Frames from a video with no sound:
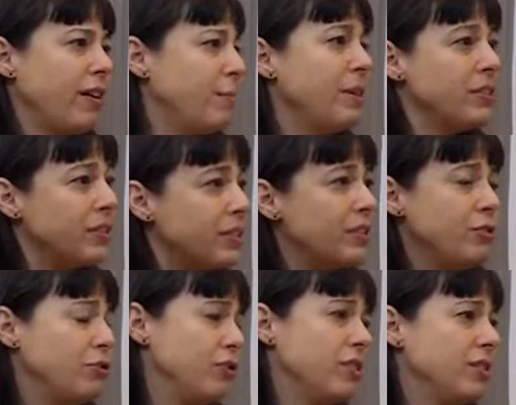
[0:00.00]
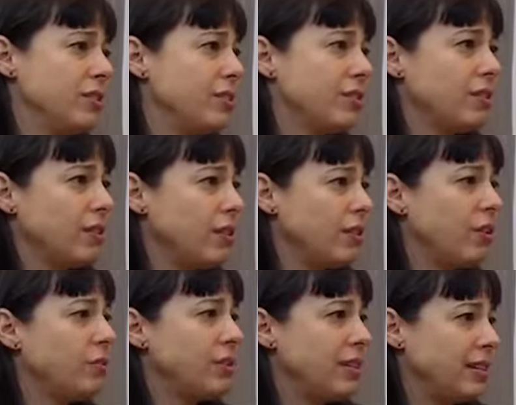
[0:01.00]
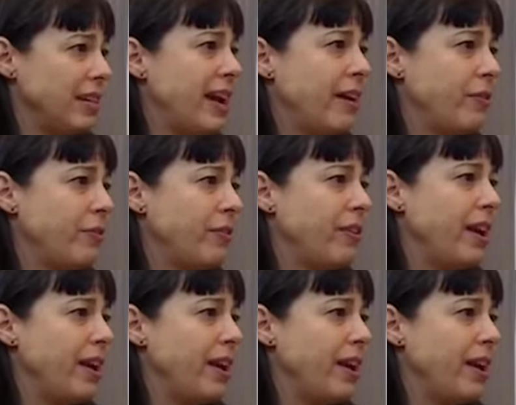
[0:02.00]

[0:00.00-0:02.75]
mental institutions closing down.